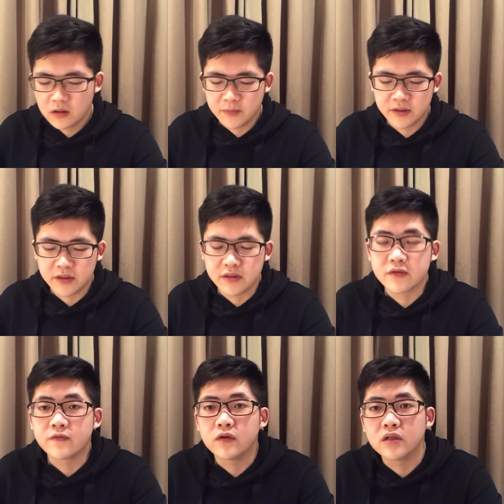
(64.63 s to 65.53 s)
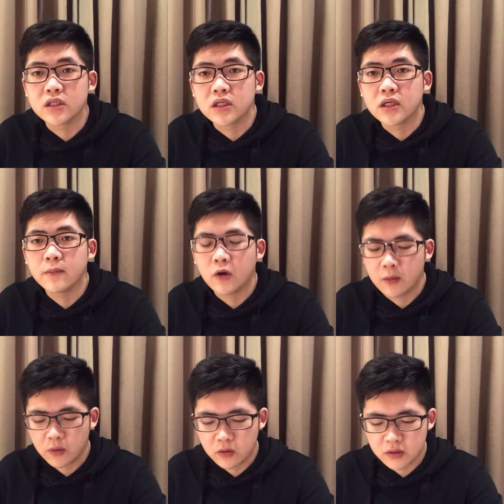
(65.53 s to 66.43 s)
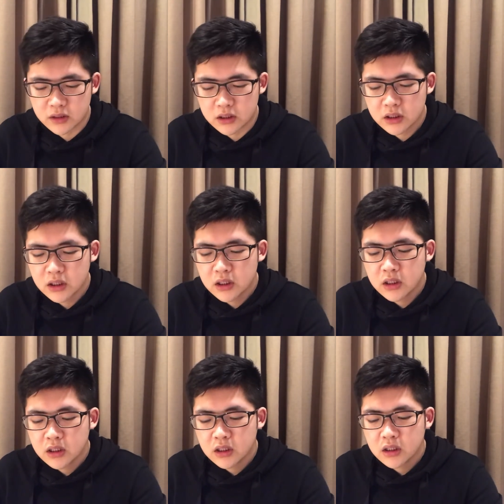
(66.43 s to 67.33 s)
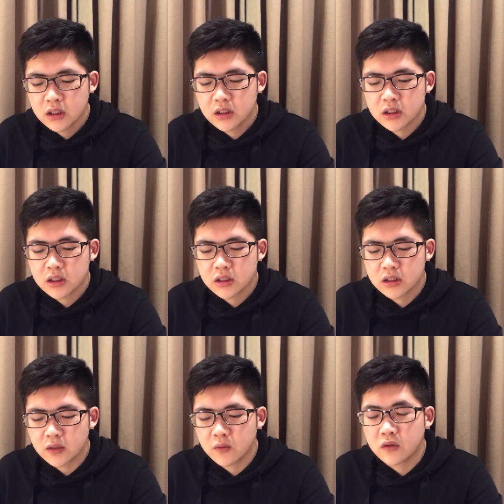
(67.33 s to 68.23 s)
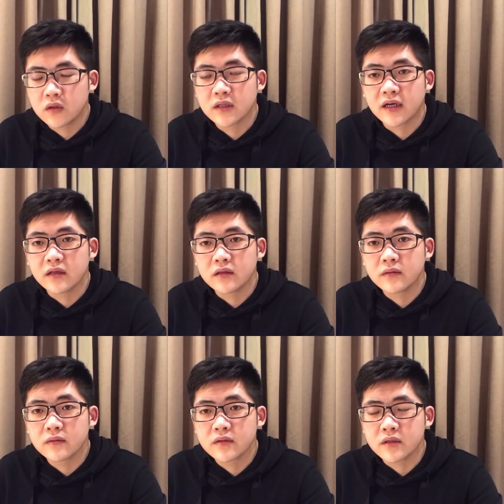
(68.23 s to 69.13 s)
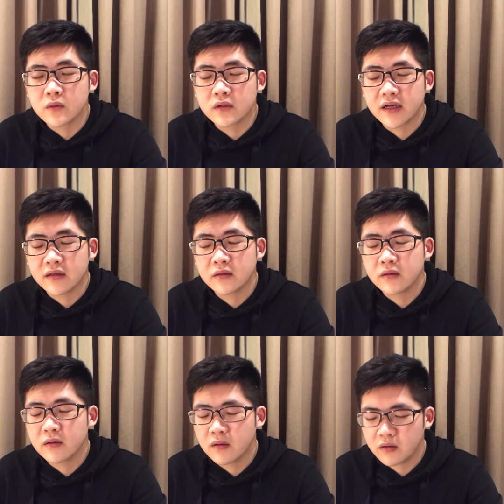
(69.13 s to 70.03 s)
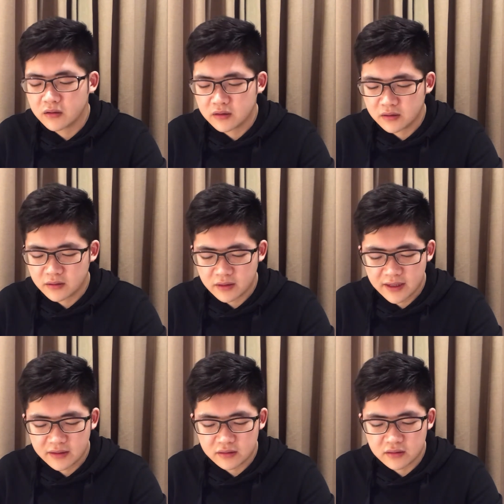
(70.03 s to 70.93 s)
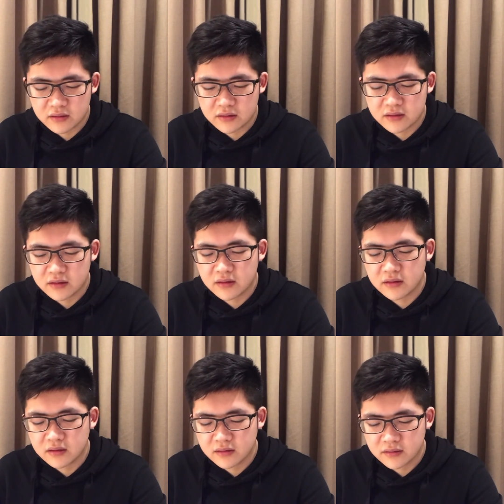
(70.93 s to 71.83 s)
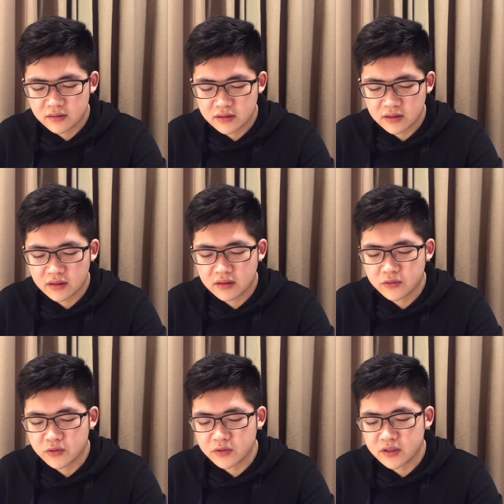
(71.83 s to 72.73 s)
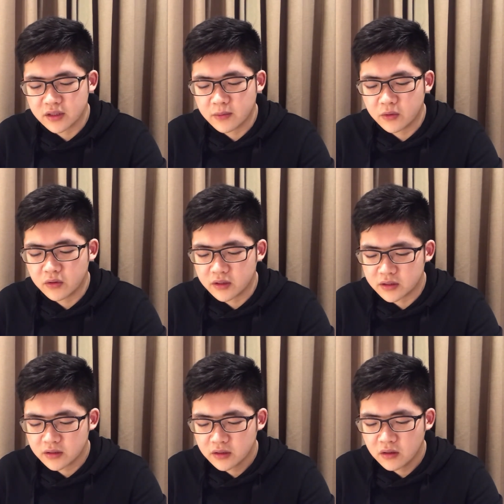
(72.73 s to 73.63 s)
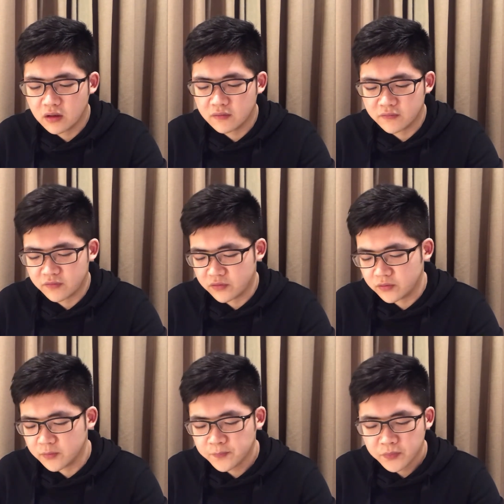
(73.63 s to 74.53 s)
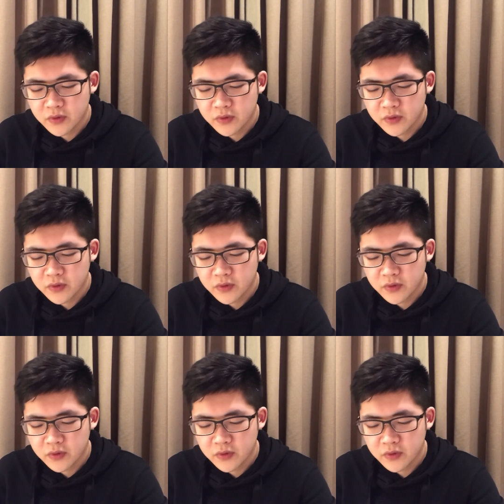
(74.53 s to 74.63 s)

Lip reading: opinions for the PowerPoint. They were dialogued and stick to their point of view.